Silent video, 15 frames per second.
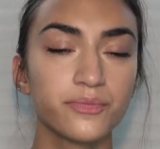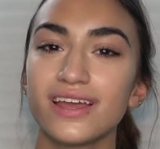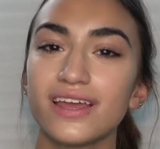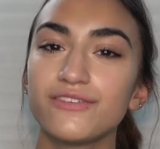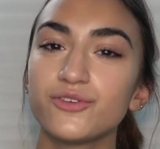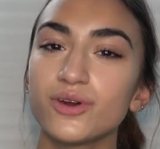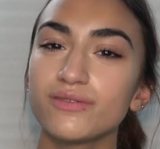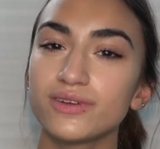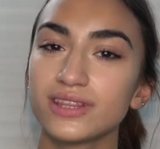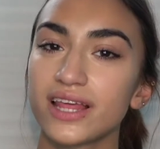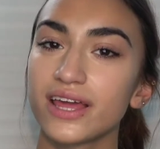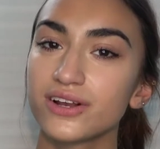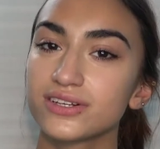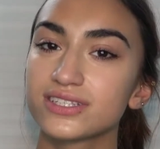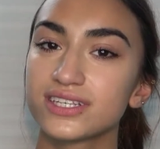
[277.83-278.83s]
if you have a
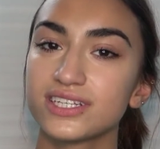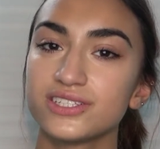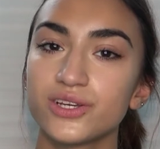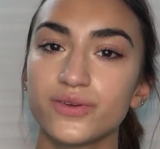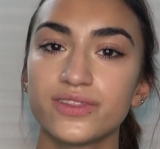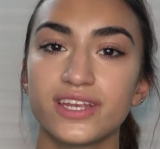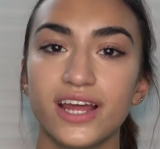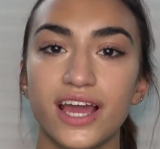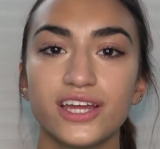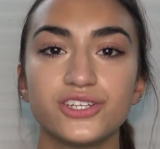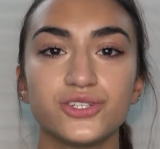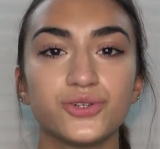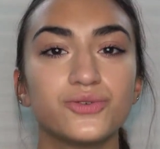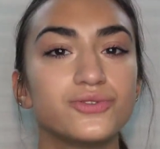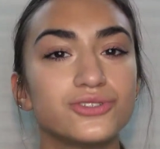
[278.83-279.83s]
lighter skin tone than I
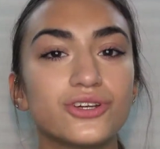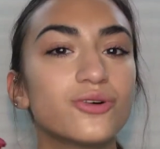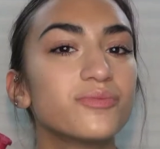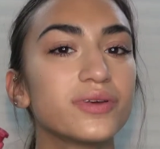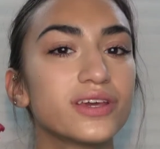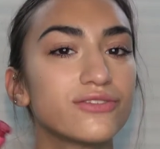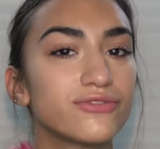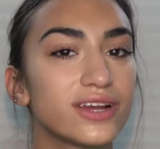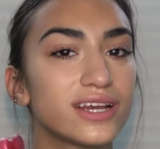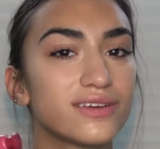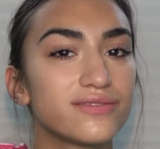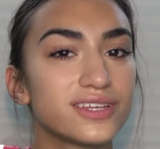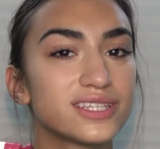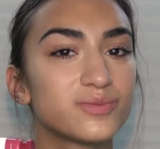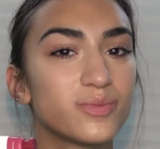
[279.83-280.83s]
do, don't be afraid of
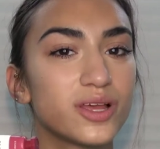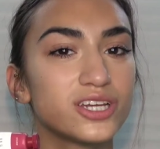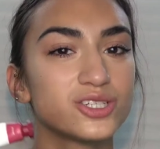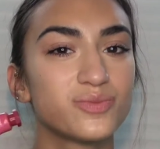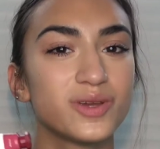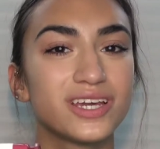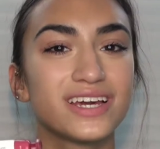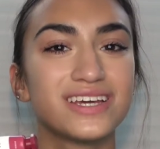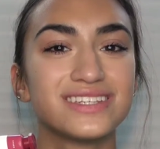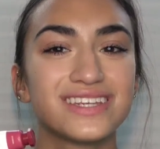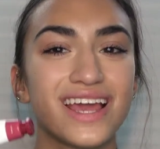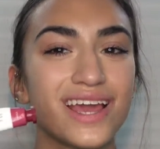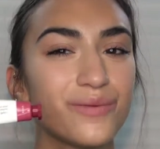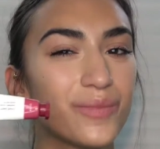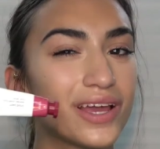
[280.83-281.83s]
this blush because
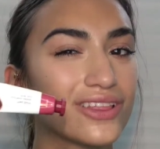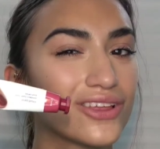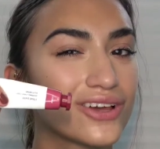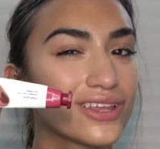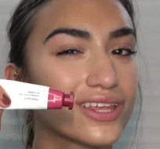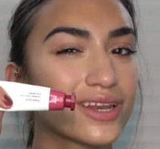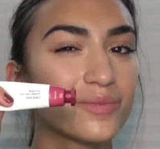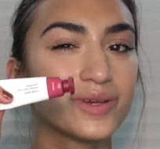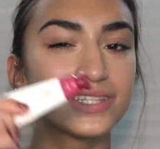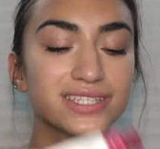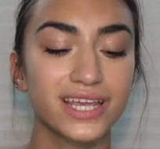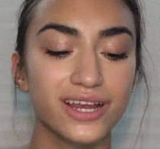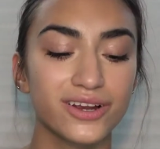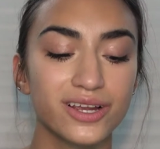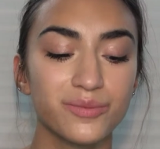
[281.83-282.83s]
it might look a little bit
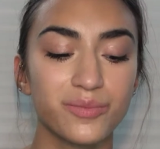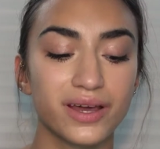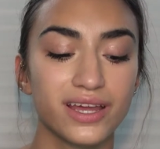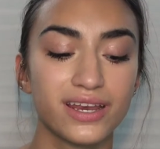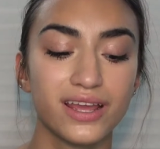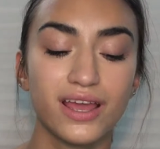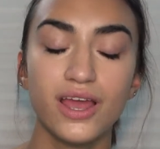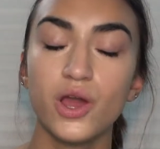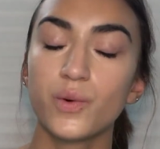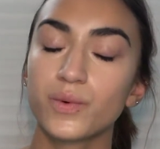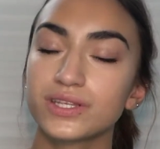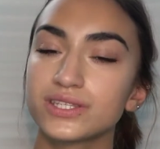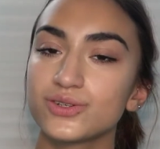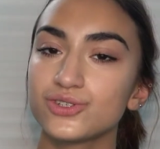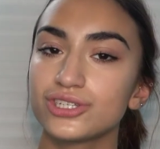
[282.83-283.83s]
scary, but
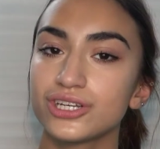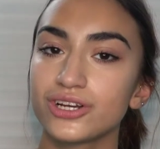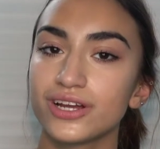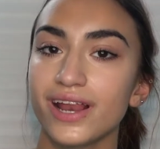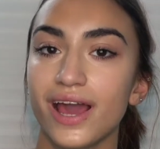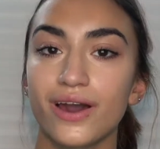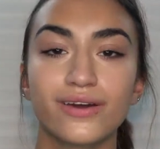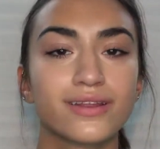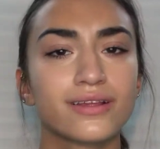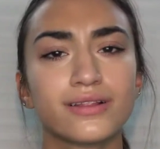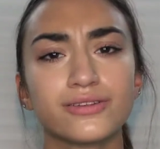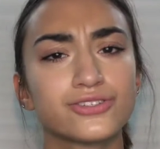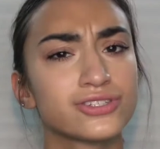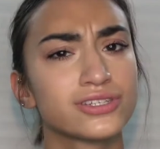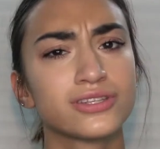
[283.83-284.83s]
once you sheer it out,
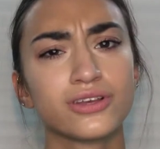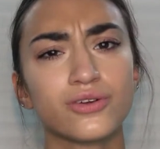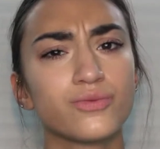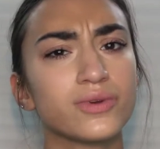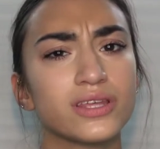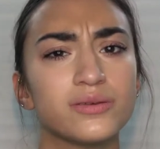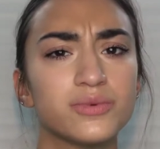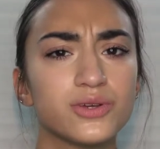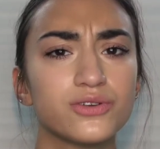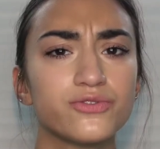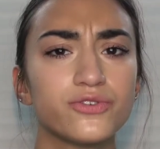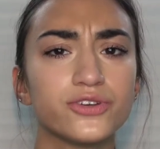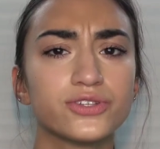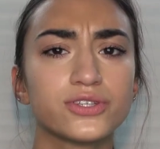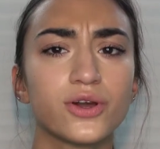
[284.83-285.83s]
it'll just look really
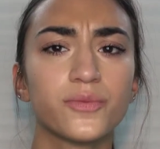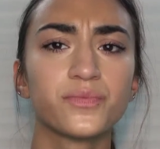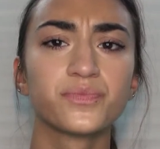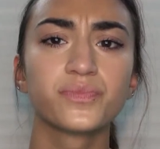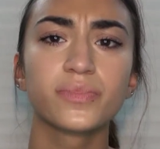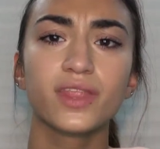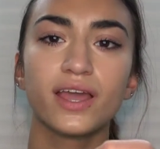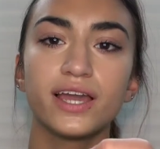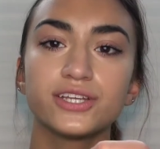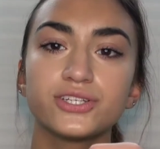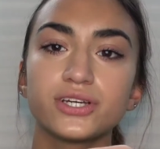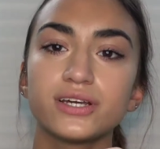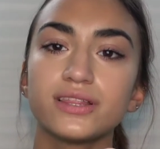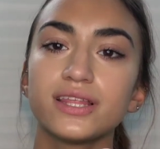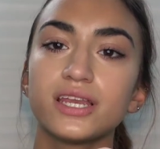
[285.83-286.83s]
beautiful. So I
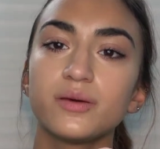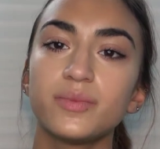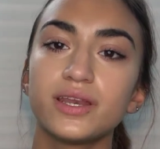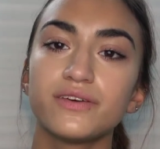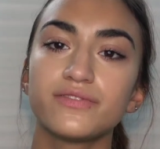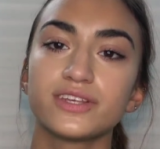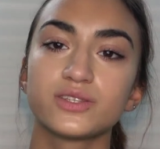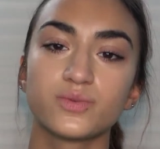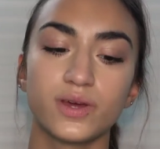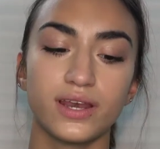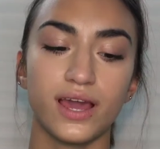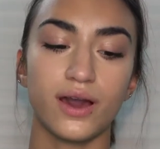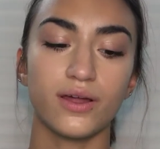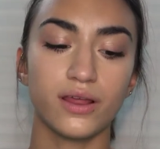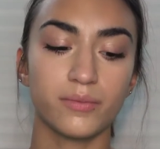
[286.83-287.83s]
took a little bit of this one
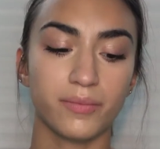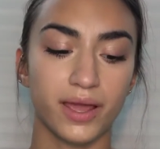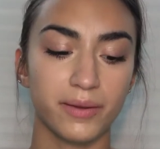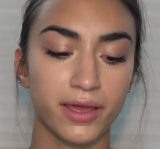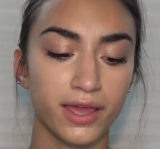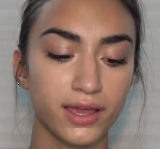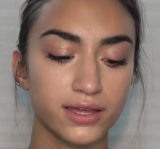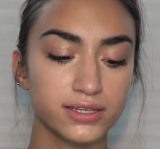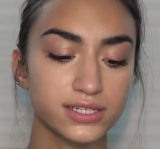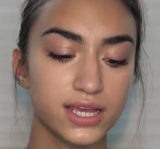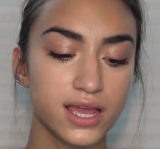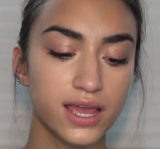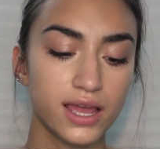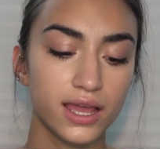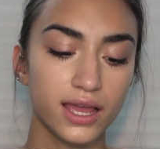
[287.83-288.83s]
out on my hand,
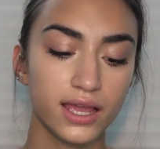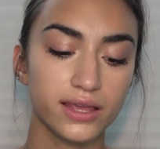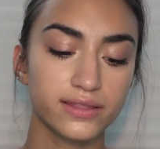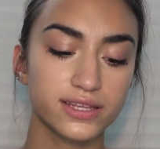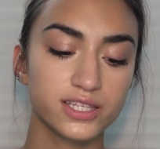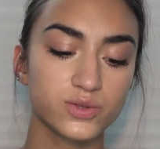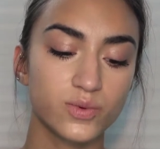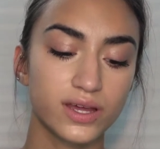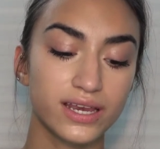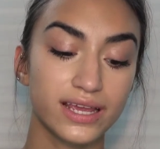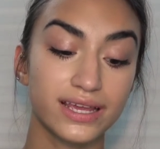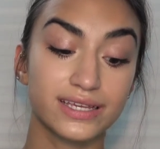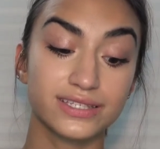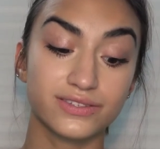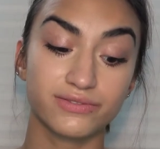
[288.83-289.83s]
and this one
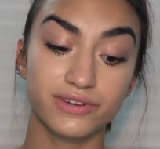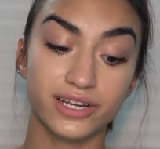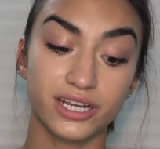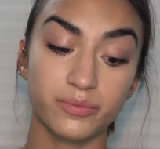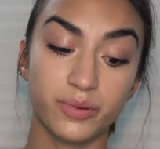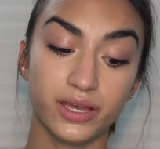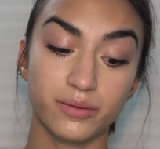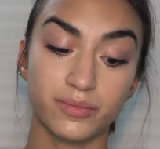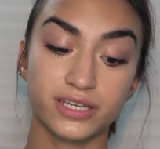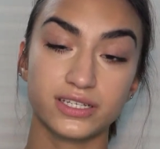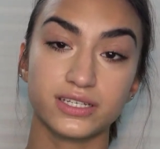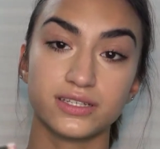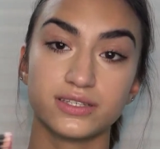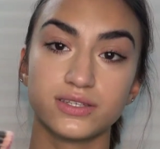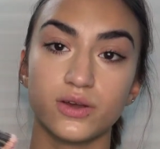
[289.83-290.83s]
is very
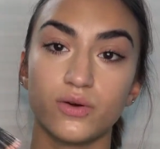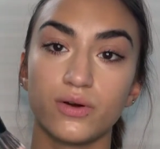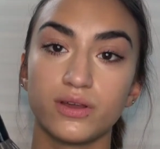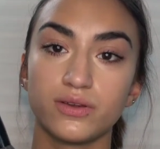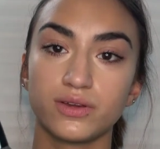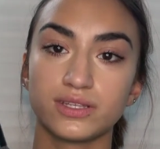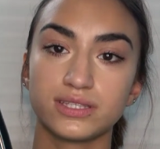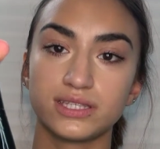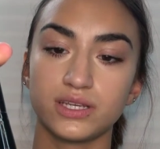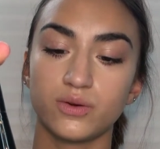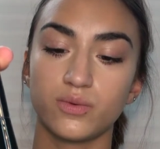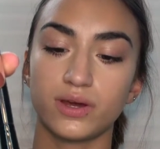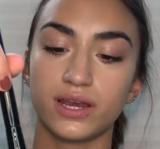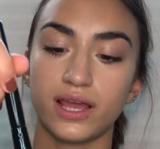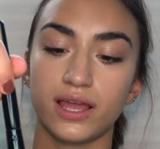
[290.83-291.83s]
pigmented. So you can see
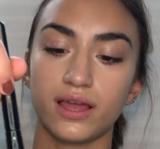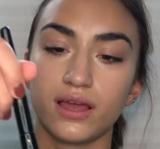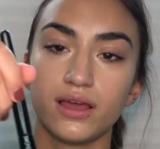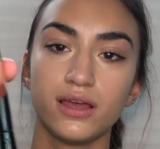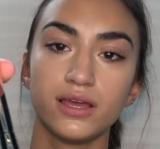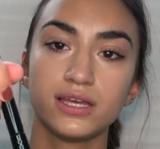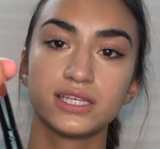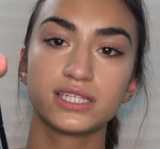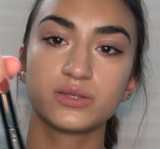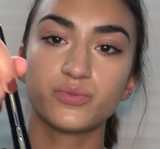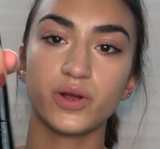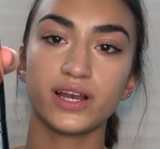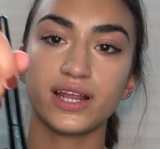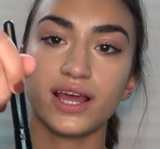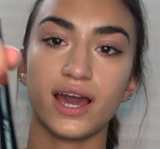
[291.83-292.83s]
when I
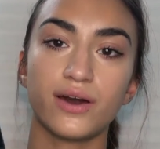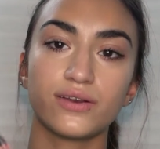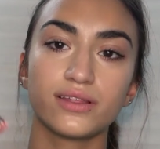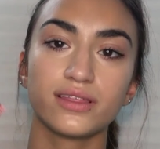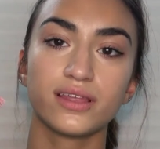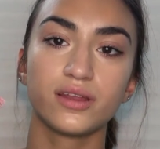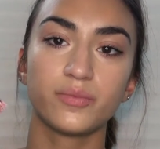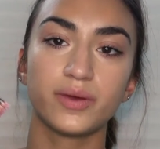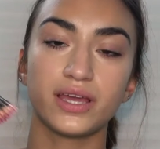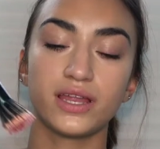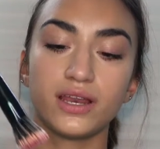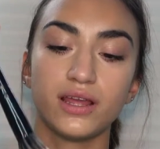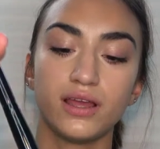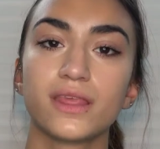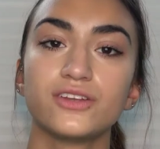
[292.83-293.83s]
spread it out a little
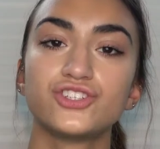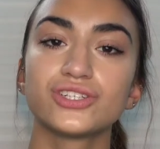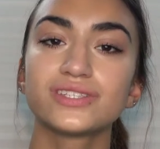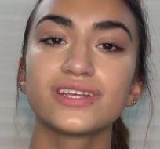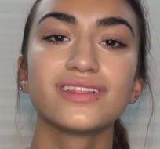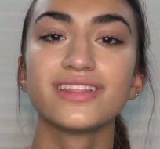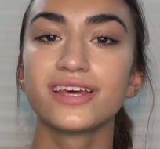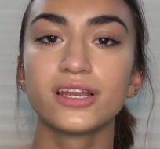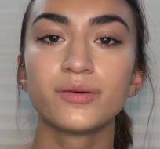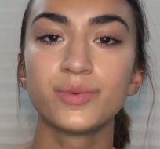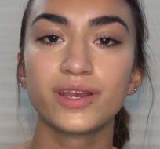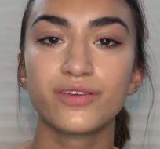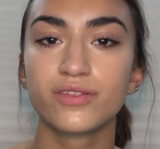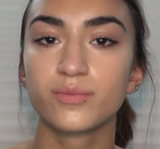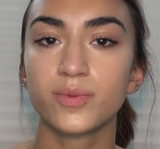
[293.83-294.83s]
bit, just a little bit
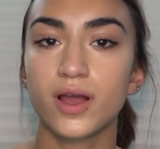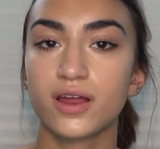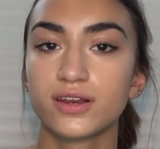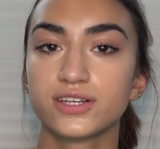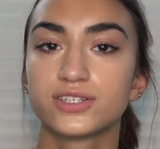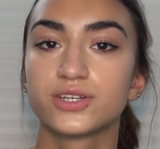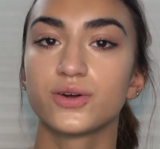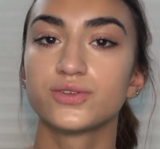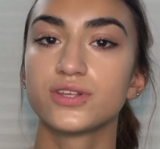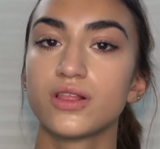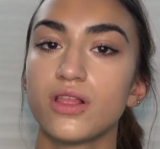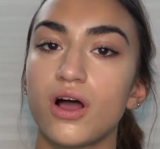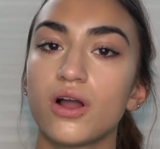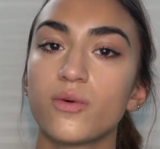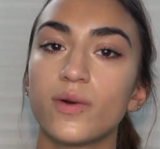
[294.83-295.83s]
of the product goes a
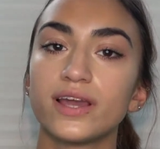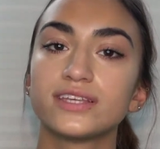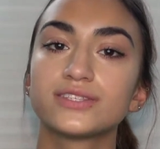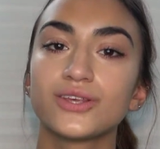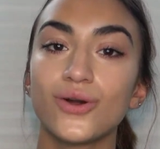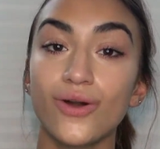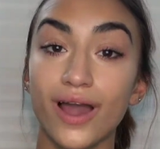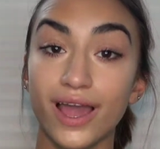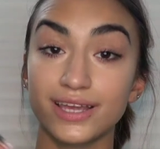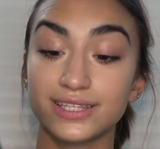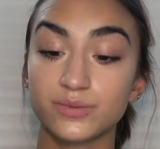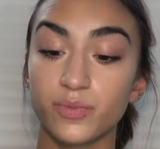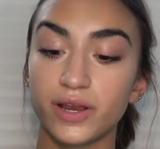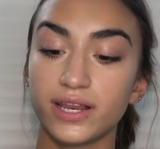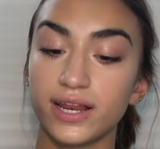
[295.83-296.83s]
long way. So I
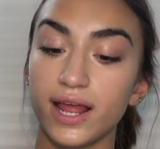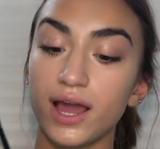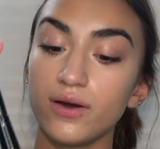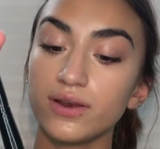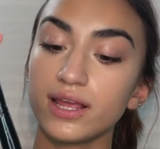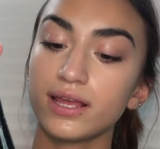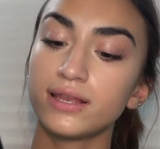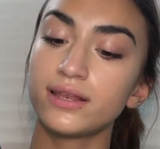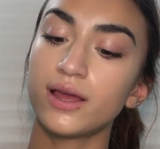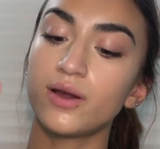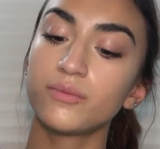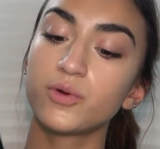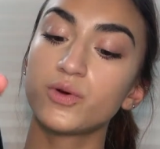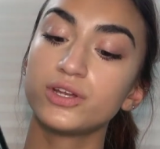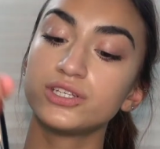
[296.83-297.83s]
spread it out, and now
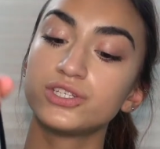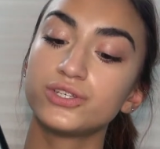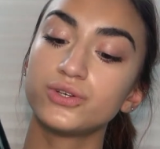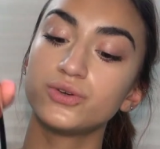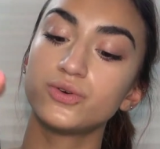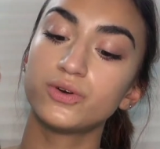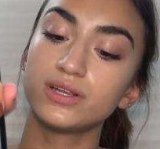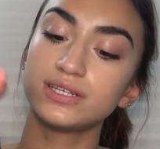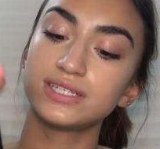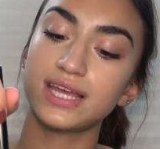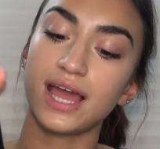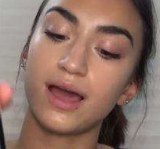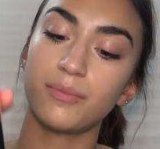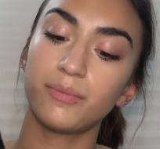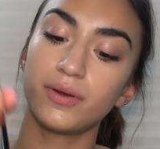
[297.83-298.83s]
I'm going to
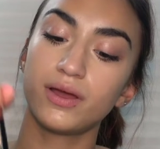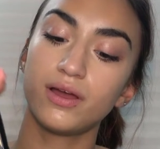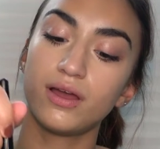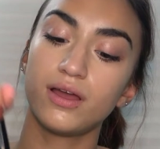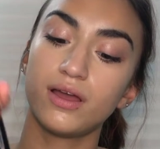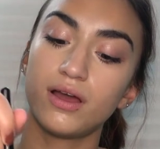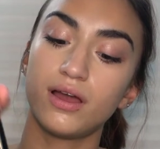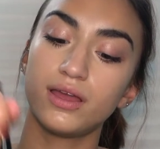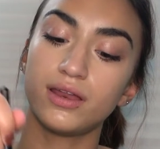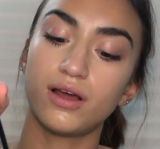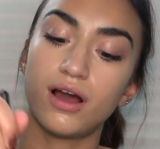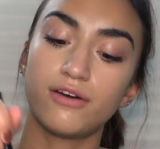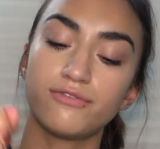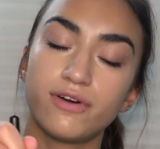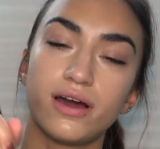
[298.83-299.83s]
tap it
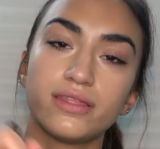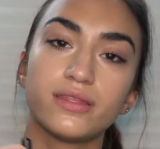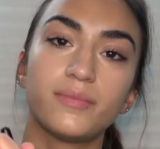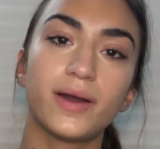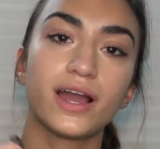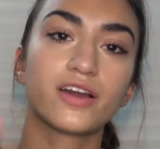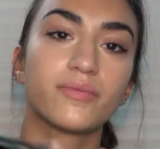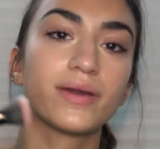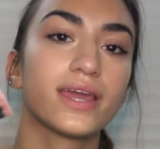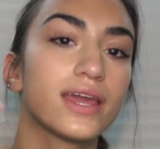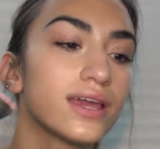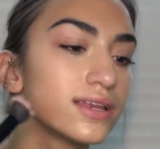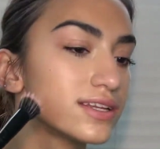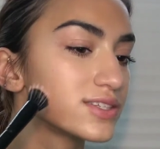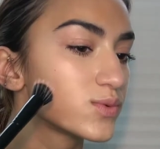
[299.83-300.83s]
off on the back of my
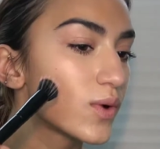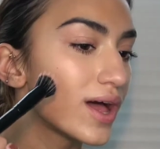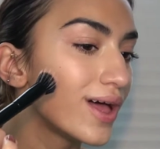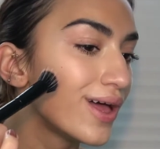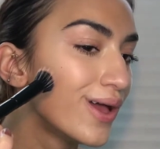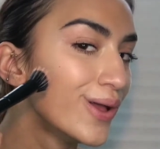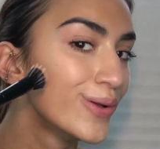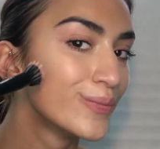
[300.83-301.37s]
hand as well,